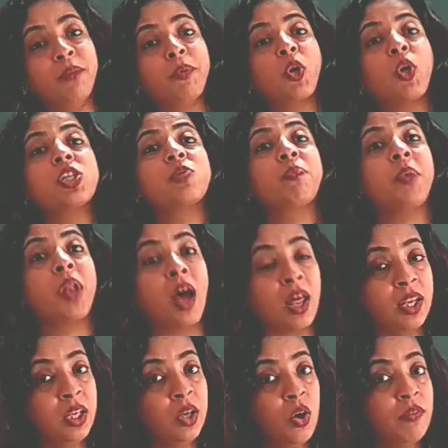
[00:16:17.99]
because
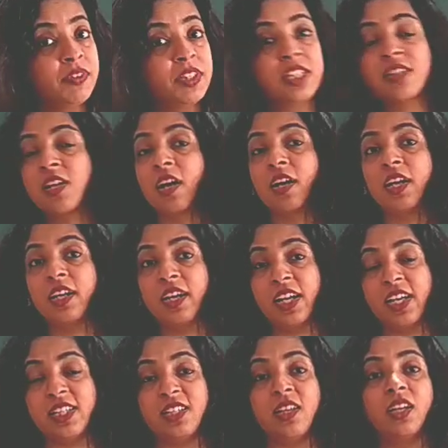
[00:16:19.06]
planning of these 30
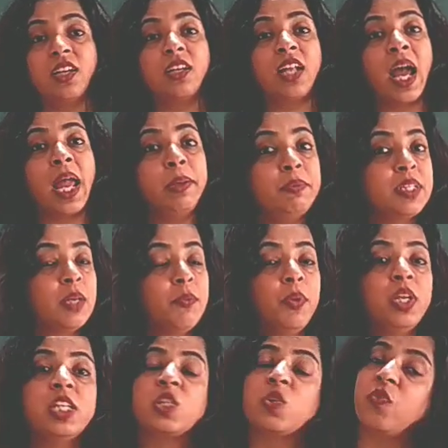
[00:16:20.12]
days, the
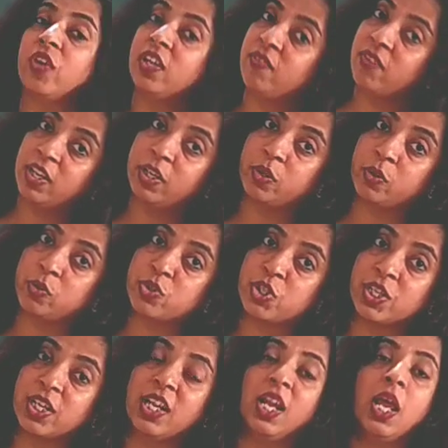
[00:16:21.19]
timetable is very, very
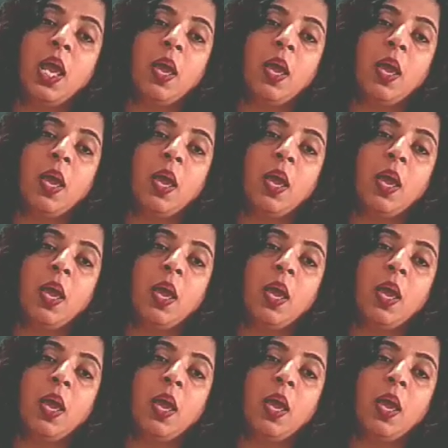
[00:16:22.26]
crucial.